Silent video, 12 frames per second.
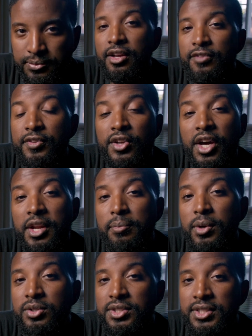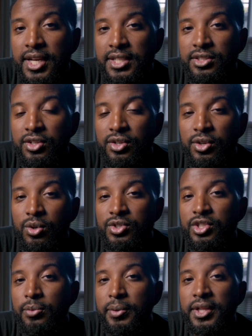If you're not a multitasker or
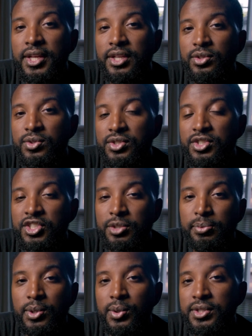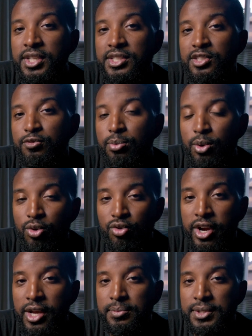somebody that uses GPU-intensive
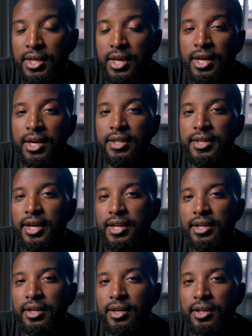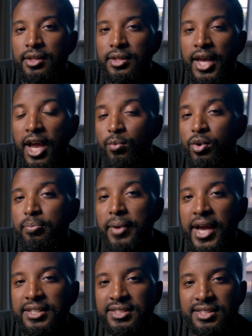programs, then the M1
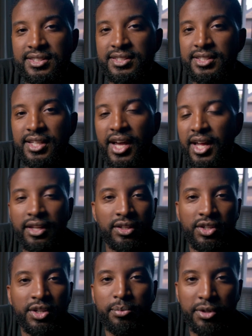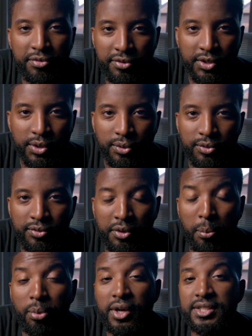Max is just not going to be for you. For the
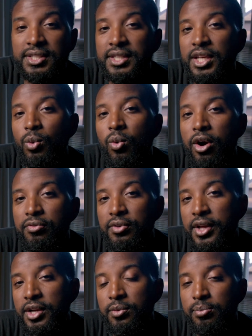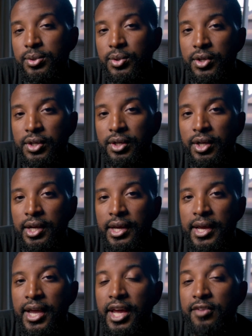price that they want for that computer,
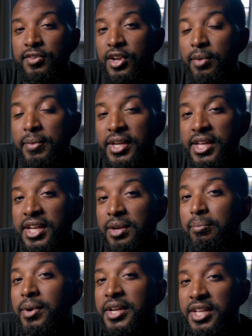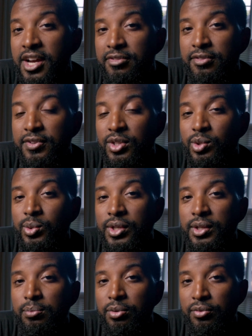and if you're not making any money off of it
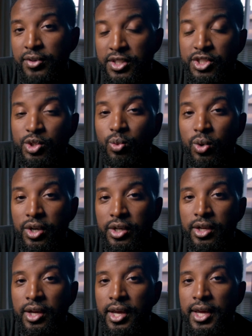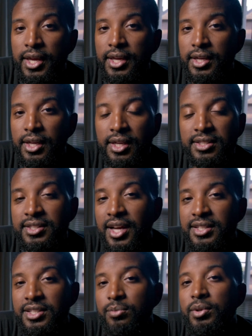doing professional work, it's
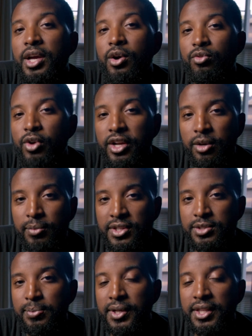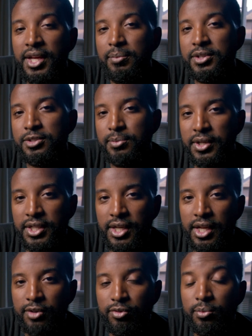not something I would recommend spending that much money
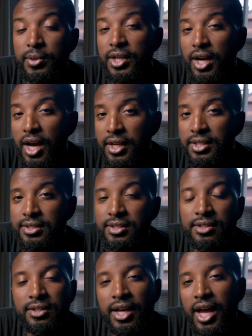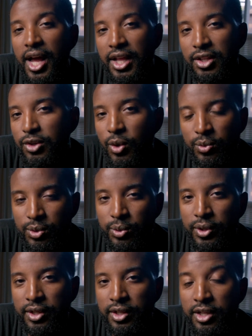on. If we're being honest, don't do
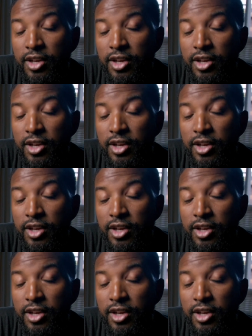it.